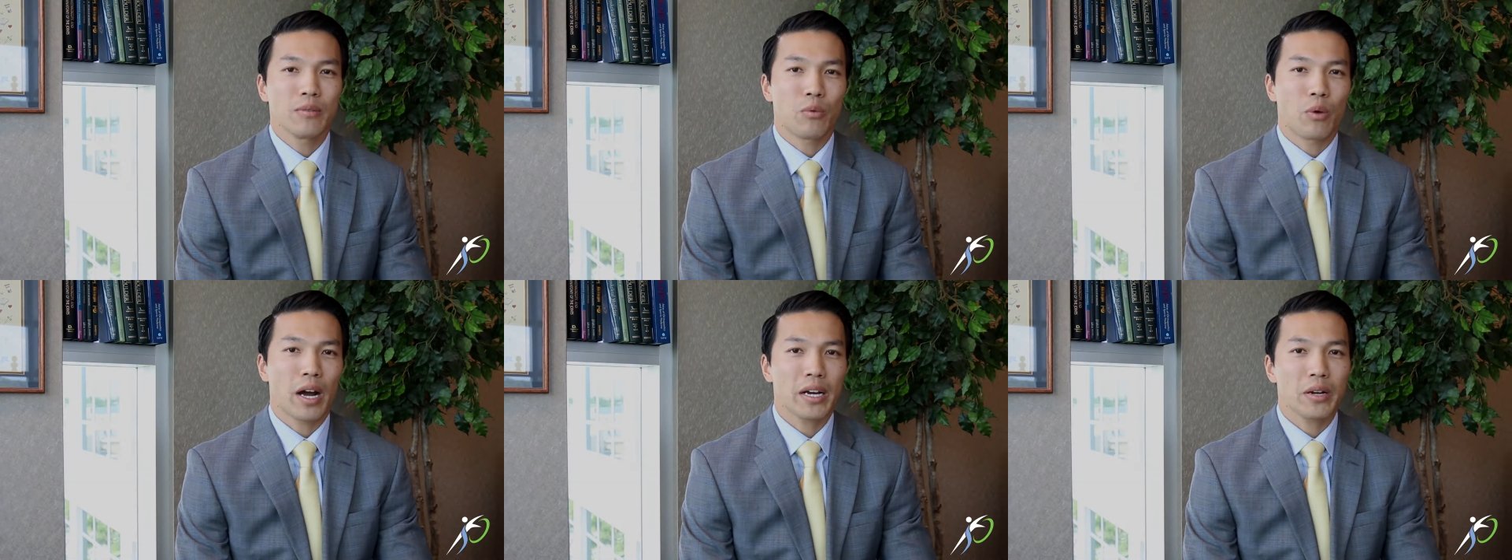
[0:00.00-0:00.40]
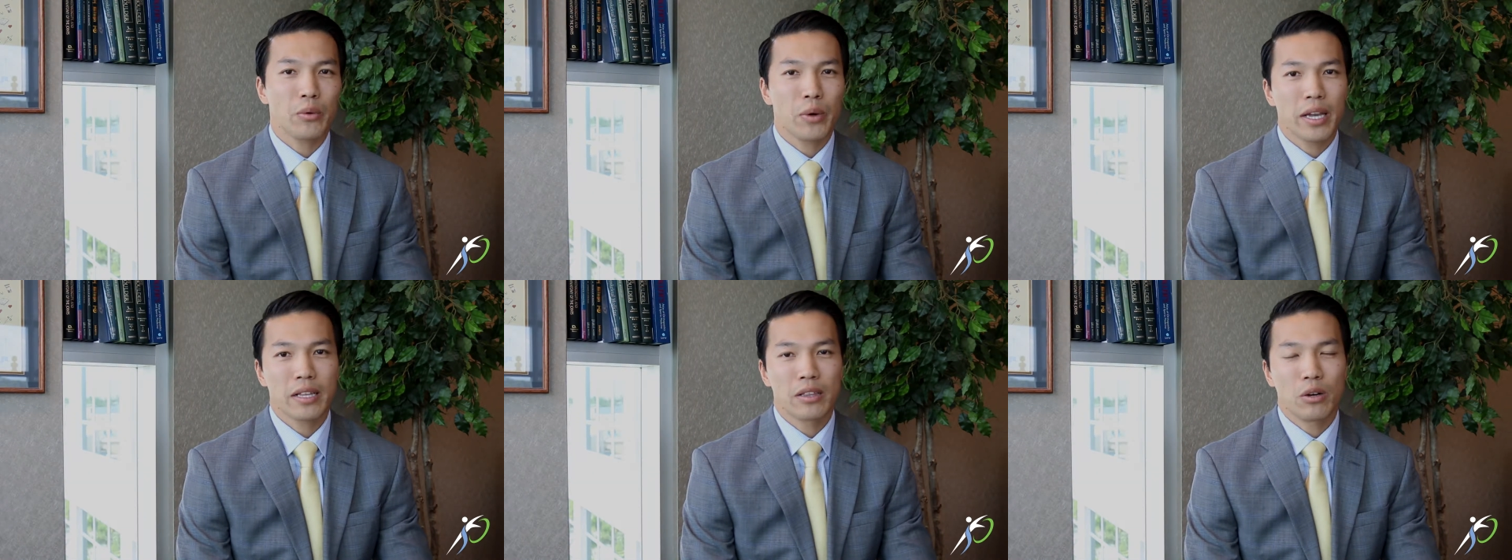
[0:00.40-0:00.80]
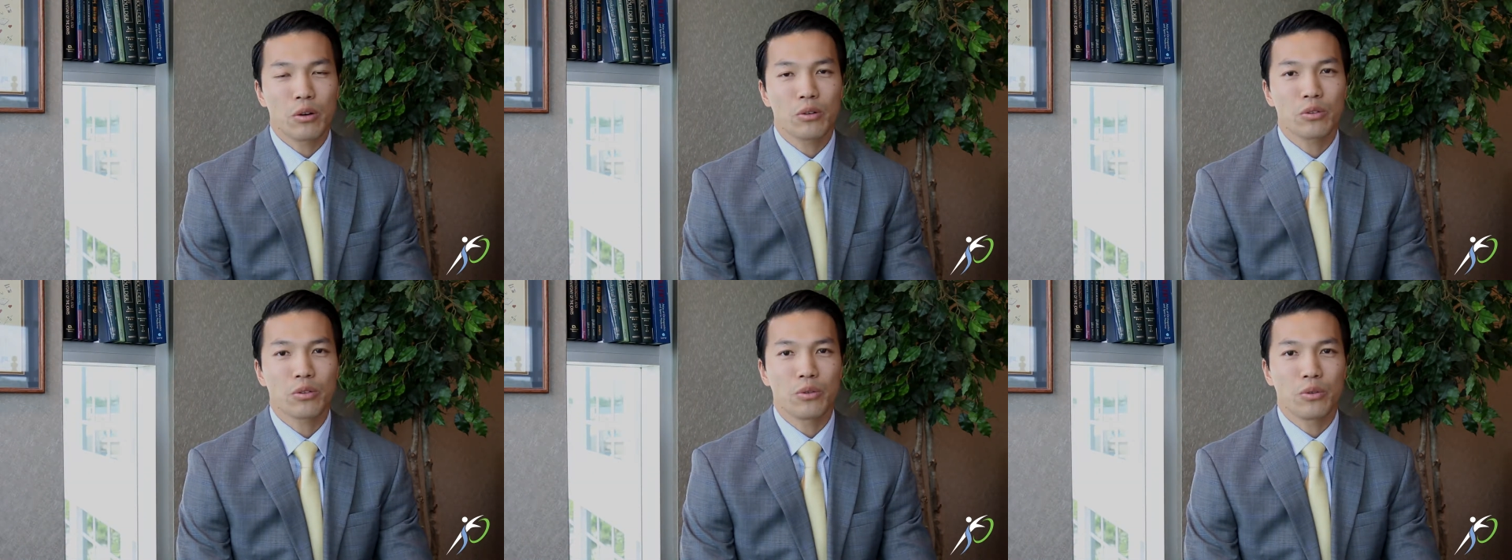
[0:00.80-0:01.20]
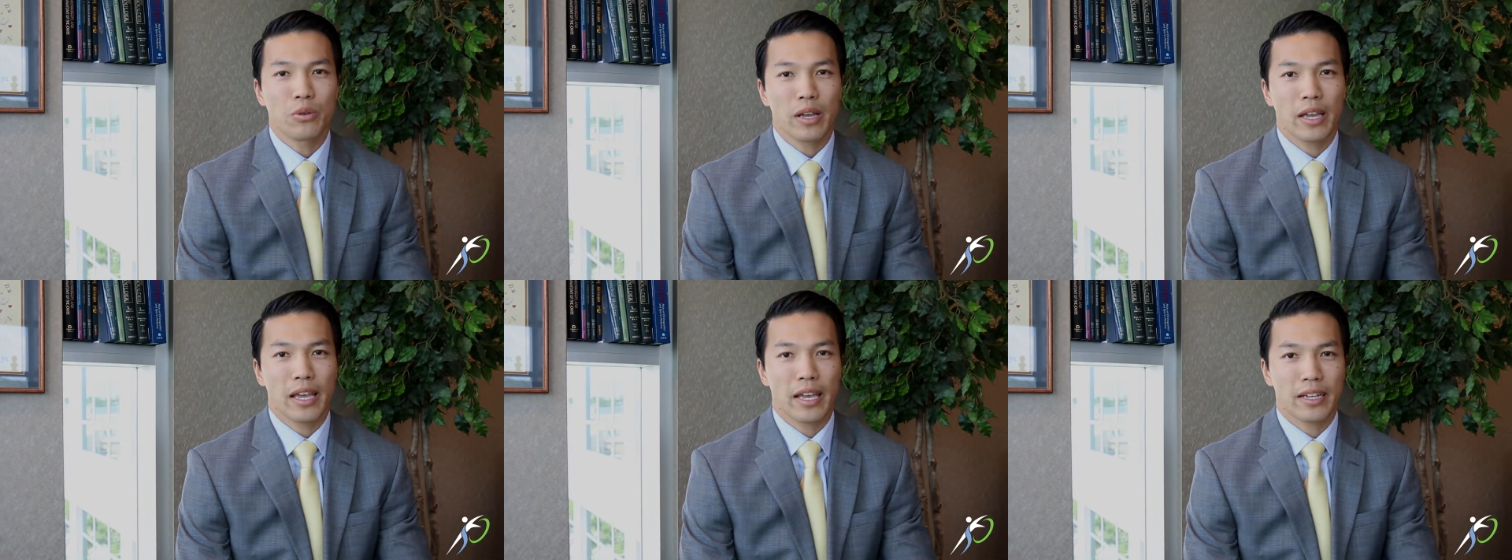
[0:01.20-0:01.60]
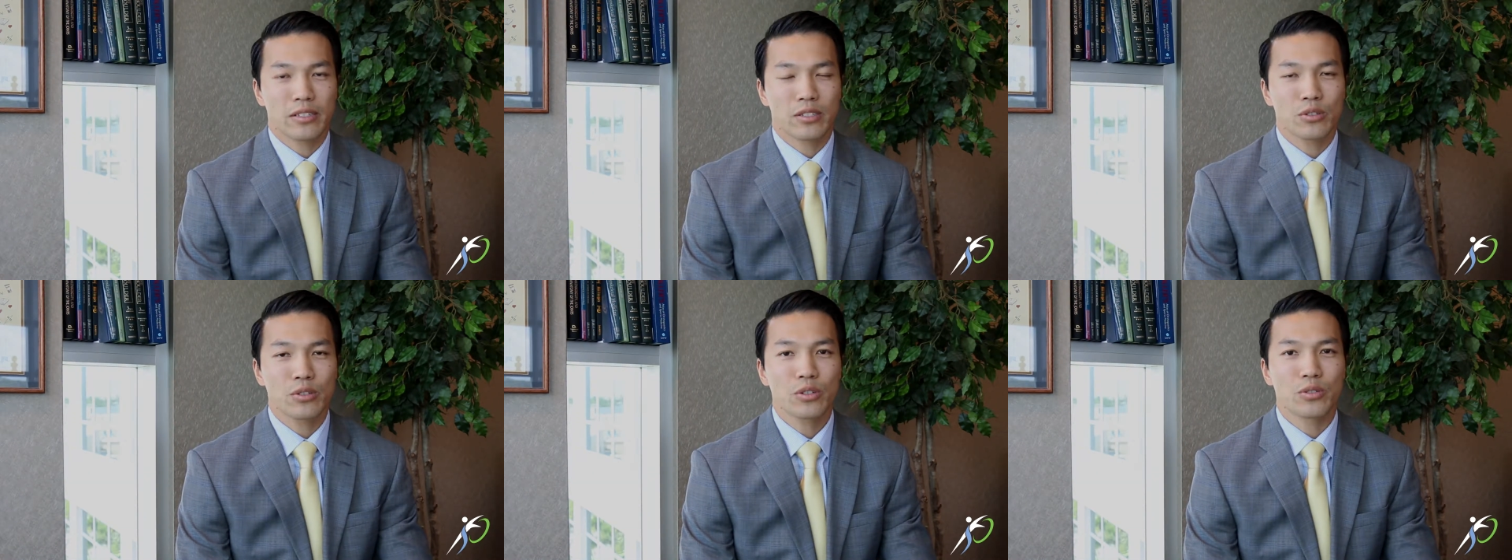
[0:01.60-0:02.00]
Wide awake local hand
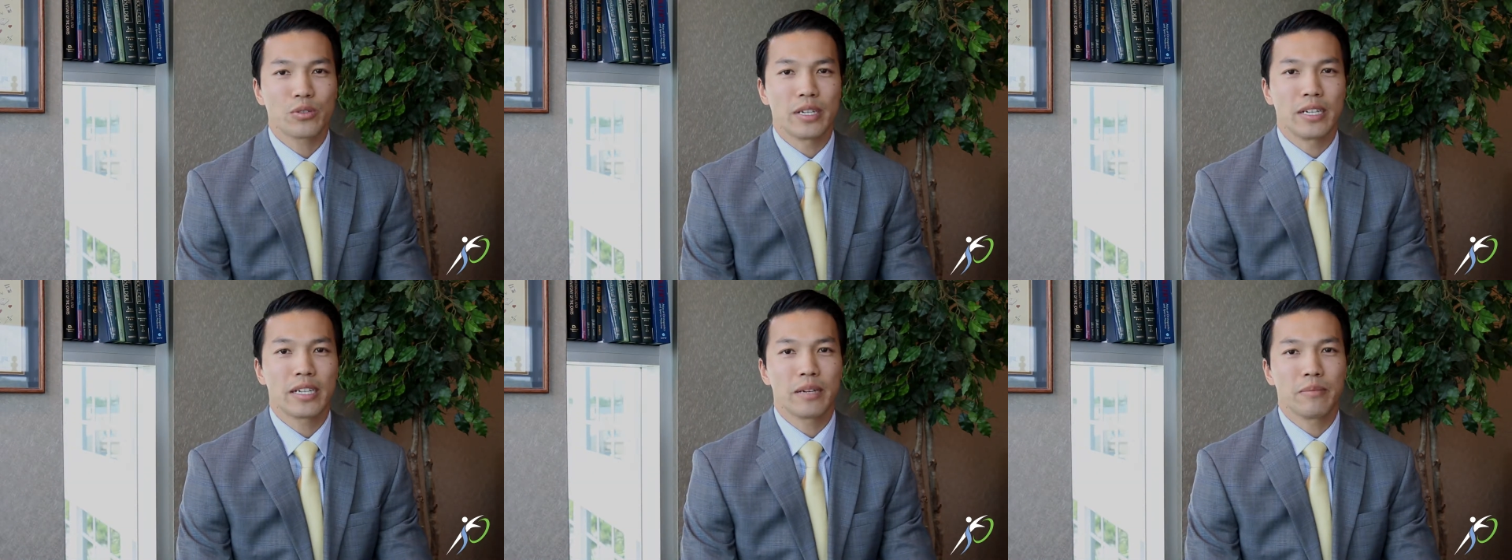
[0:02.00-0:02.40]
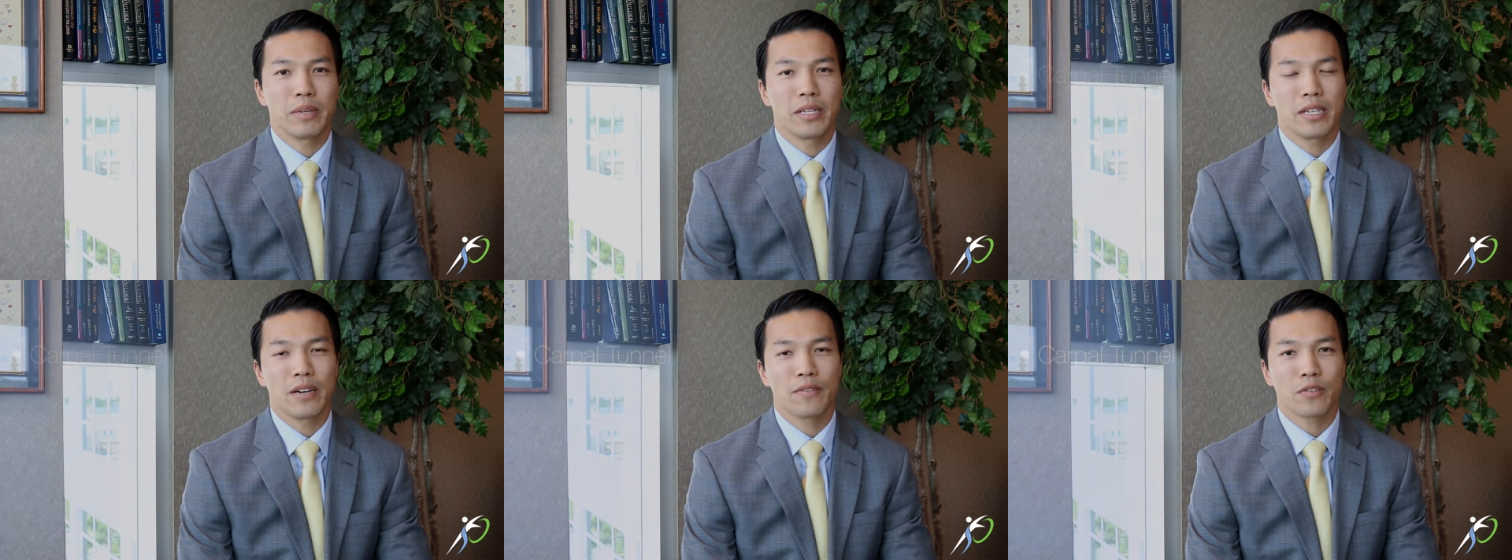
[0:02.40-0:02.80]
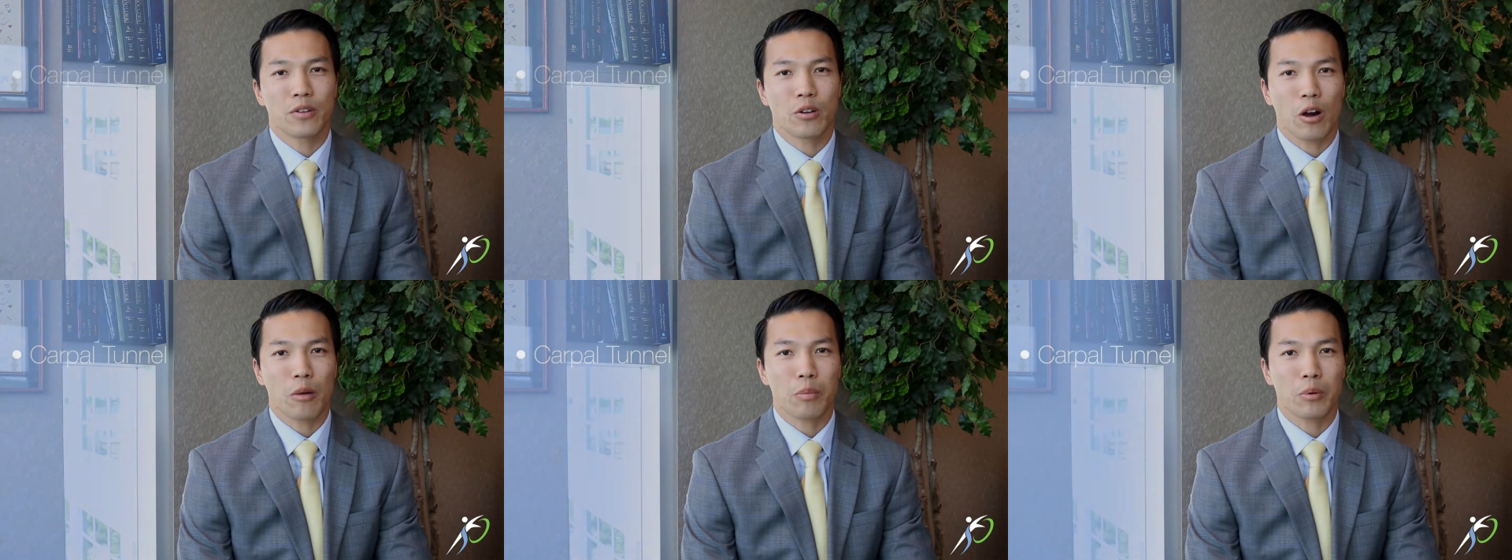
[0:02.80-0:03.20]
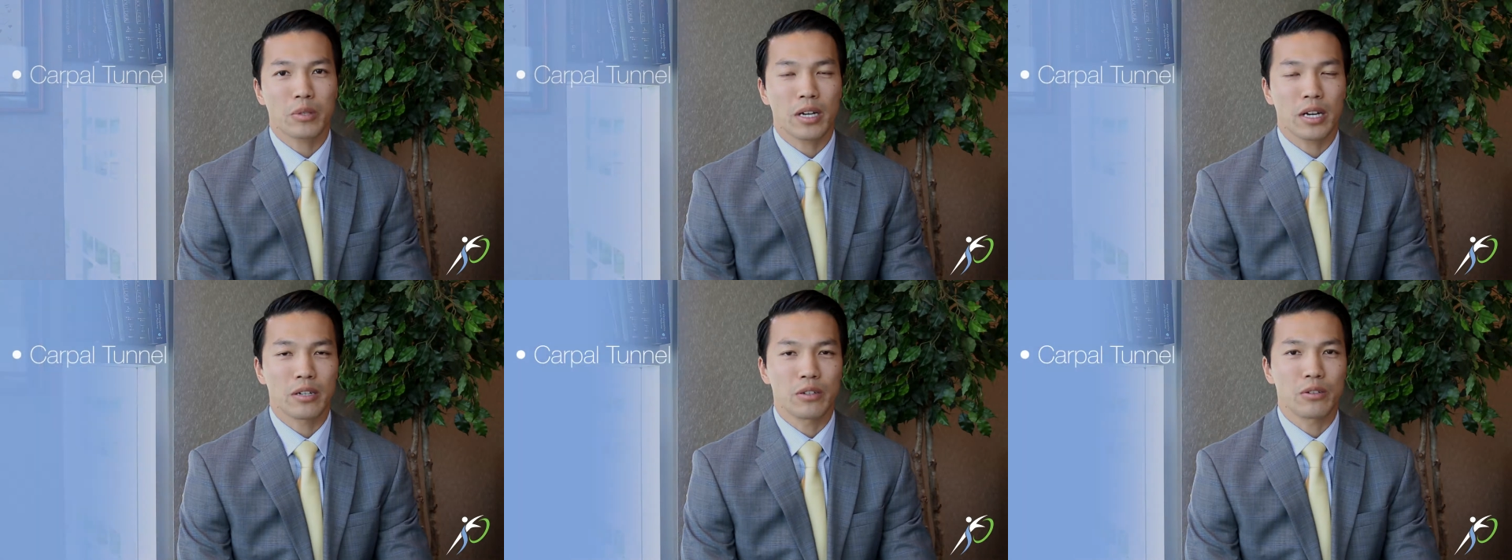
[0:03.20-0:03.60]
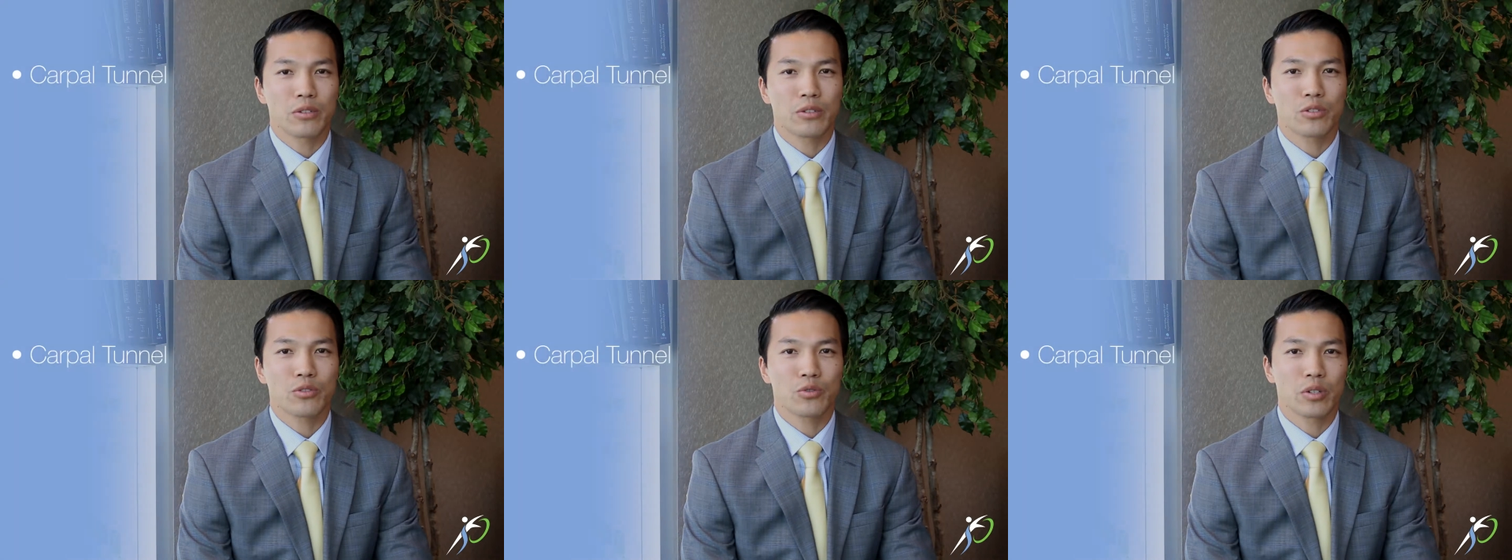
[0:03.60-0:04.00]
surgery can be done for carpal
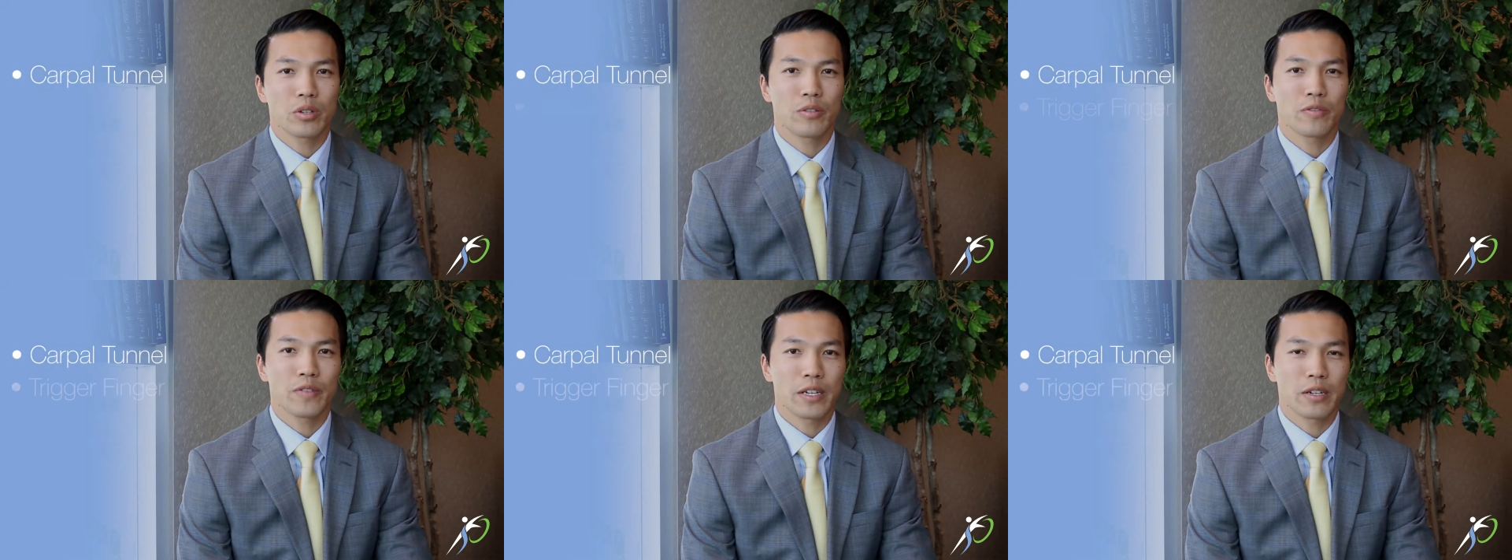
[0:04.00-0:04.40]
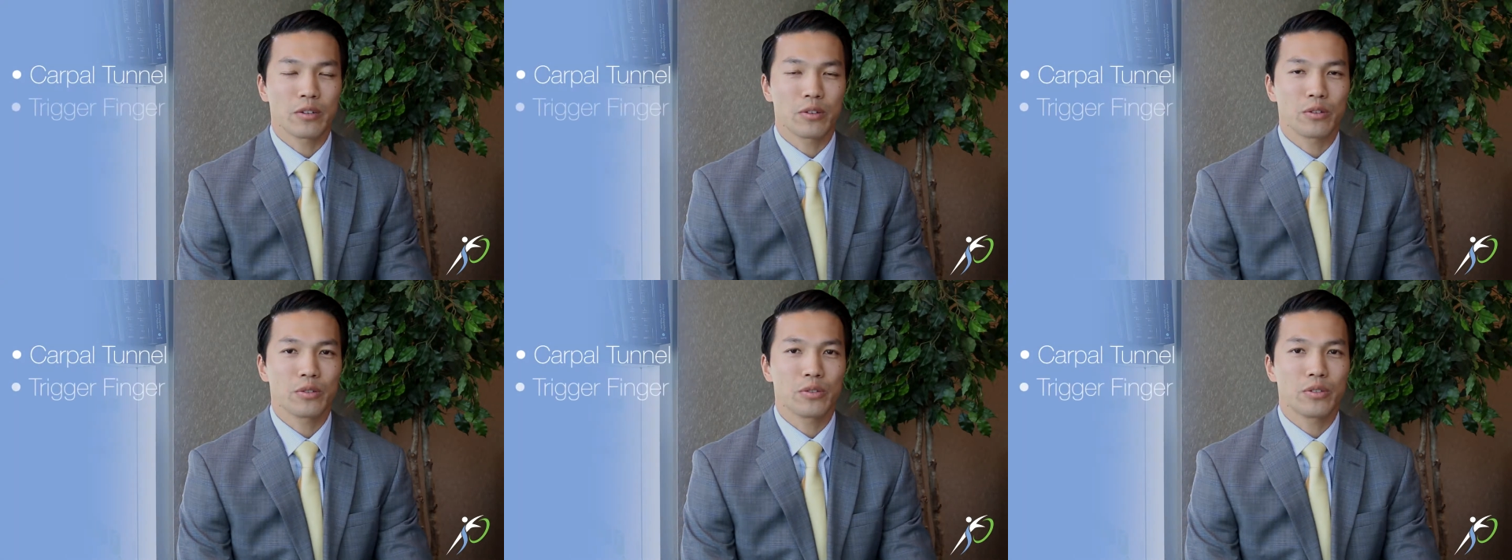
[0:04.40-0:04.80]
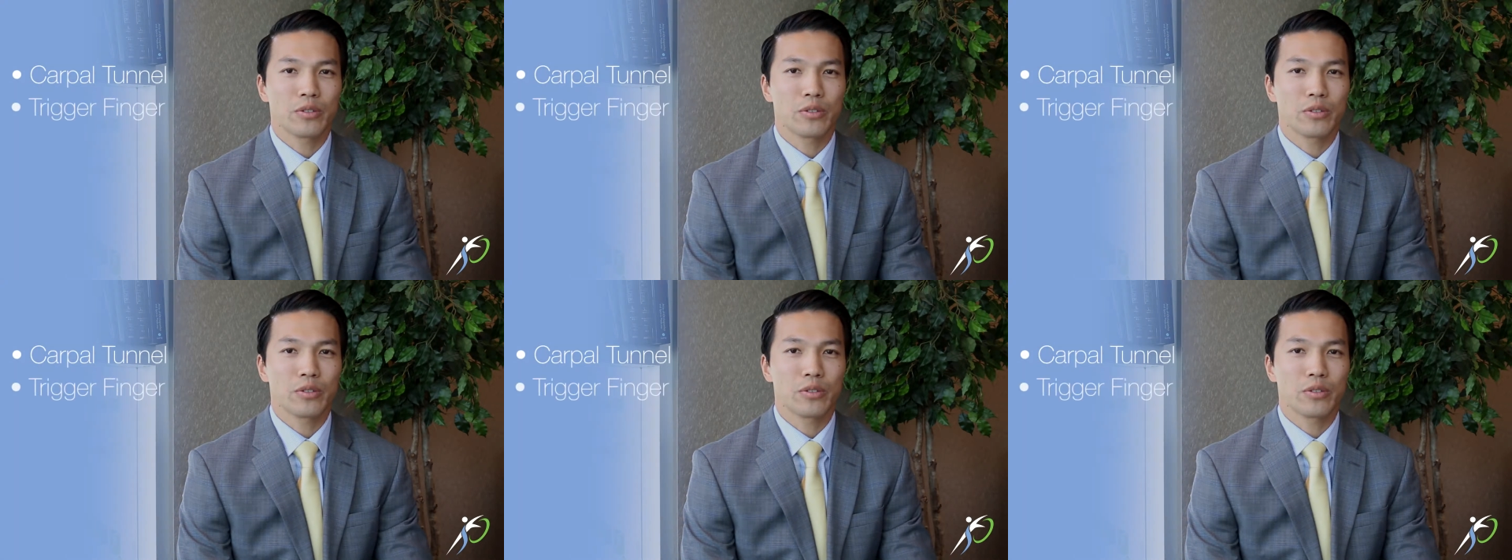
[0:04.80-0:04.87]
tunnels, trigger fingers,